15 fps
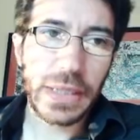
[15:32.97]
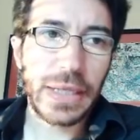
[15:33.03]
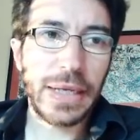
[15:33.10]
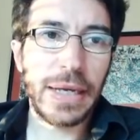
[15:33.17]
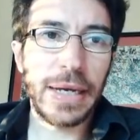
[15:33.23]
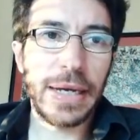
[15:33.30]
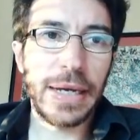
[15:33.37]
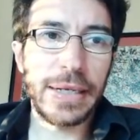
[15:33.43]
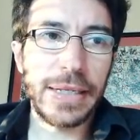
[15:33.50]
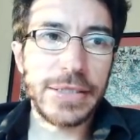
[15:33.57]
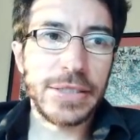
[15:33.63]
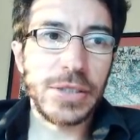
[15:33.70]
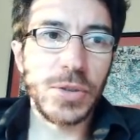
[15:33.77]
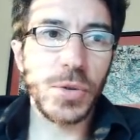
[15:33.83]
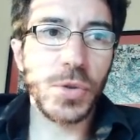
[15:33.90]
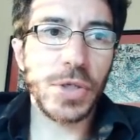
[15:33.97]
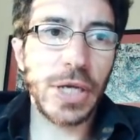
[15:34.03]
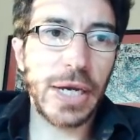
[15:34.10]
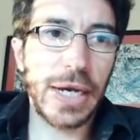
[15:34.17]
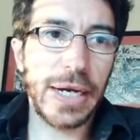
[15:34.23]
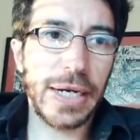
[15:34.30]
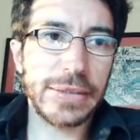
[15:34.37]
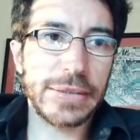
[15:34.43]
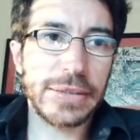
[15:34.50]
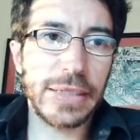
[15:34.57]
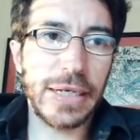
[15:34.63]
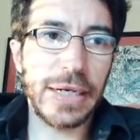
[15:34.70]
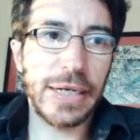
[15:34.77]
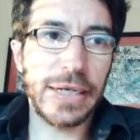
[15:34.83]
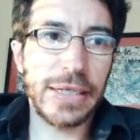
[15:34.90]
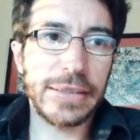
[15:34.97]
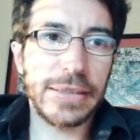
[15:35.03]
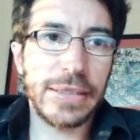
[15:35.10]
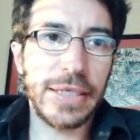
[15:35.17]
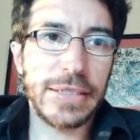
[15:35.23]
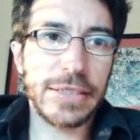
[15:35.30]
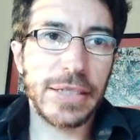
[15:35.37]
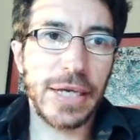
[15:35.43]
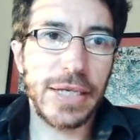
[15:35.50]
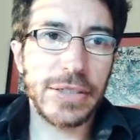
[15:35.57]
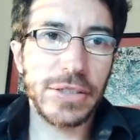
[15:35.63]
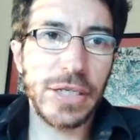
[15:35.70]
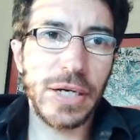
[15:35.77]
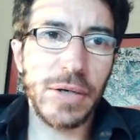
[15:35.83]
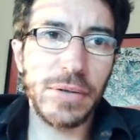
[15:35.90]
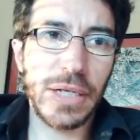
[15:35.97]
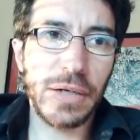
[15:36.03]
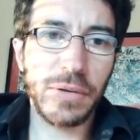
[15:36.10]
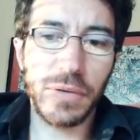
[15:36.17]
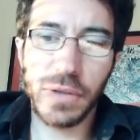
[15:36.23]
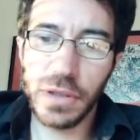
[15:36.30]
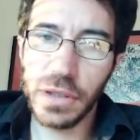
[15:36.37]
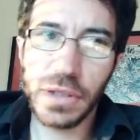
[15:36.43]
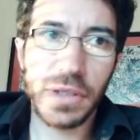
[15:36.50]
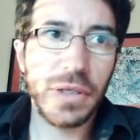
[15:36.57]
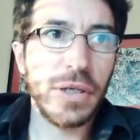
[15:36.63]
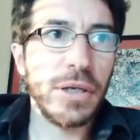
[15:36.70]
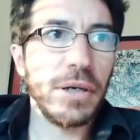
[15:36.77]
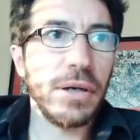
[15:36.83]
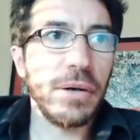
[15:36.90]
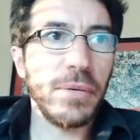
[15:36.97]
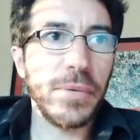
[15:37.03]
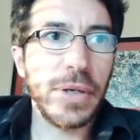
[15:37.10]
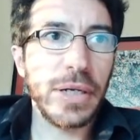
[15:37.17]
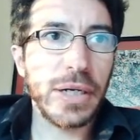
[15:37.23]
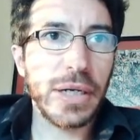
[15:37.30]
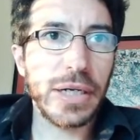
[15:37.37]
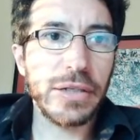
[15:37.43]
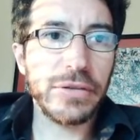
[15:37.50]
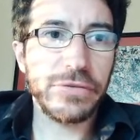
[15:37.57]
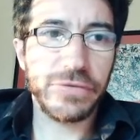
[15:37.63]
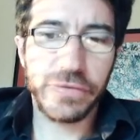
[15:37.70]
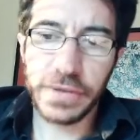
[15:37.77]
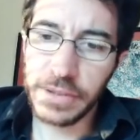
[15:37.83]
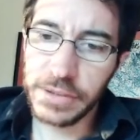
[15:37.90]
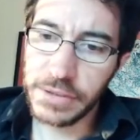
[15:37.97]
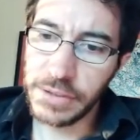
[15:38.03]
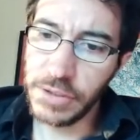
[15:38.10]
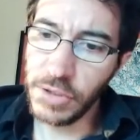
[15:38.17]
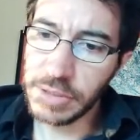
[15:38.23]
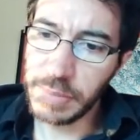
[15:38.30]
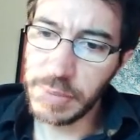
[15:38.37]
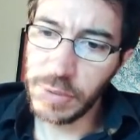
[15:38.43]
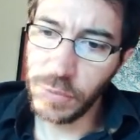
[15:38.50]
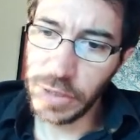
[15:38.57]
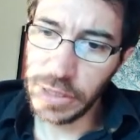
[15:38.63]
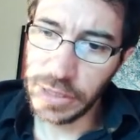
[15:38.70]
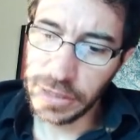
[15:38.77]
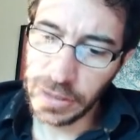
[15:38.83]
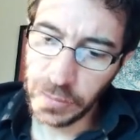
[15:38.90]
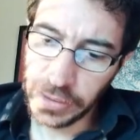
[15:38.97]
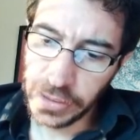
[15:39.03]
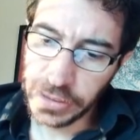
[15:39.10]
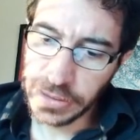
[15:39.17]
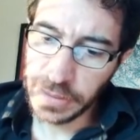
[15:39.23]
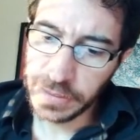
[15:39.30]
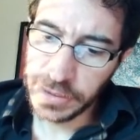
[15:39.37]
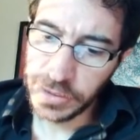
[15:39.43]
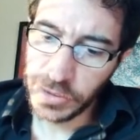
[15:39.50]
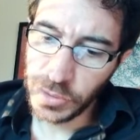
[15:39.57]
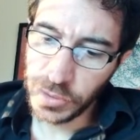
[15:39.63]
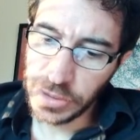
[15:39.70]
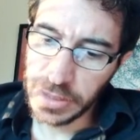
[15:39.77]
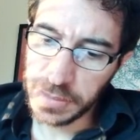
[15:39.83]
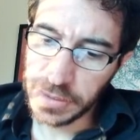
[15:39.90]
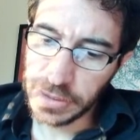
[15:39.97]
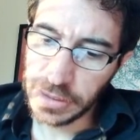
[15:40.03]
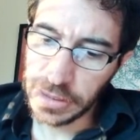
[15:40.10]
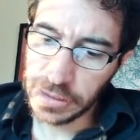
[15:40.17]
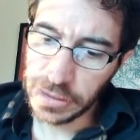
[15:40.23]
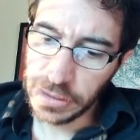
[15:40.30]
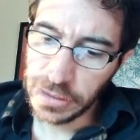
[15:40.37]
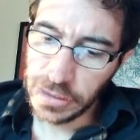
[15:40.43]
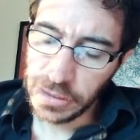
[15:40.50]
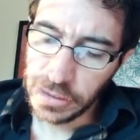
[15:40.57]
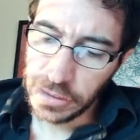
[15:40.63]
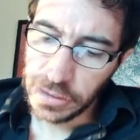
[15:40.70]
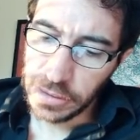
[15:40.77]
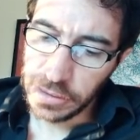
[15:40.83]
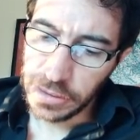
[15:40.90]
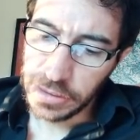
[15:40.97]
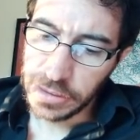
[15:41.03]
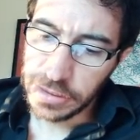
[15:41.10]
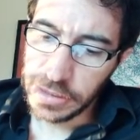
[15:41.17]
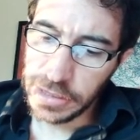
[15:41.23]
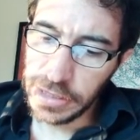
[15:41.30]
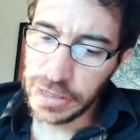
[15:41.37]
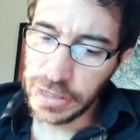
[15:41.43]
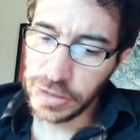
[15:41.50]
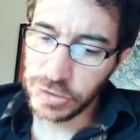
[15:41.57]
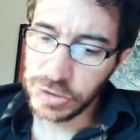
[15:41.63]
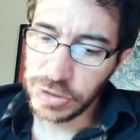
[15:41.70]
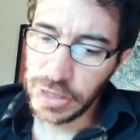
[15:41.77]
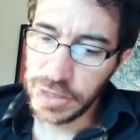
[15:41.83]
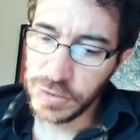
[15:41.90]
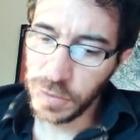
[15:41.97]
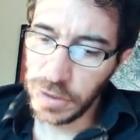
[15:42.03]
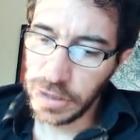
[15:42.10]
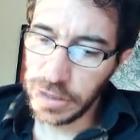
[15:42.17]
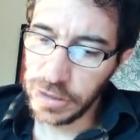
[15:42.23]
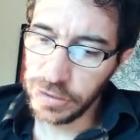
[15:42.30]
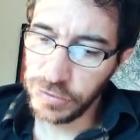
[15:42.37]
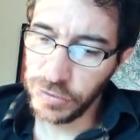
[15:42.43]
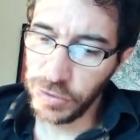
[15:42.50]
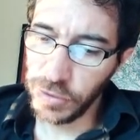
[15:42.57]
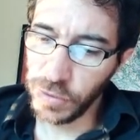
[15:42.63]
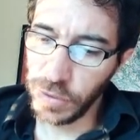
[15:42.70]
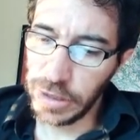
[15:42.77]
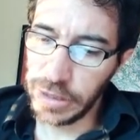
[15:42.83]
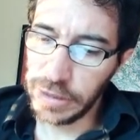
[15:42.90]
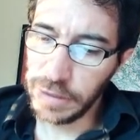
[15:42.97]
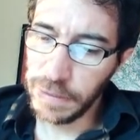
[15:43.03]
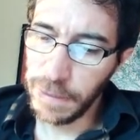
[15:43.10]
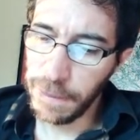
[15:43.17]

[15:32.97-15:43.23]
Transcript: Let's look at this case. Now we are gonna, it looks a bit weird that we're gonna substitute something that this t that contains y for y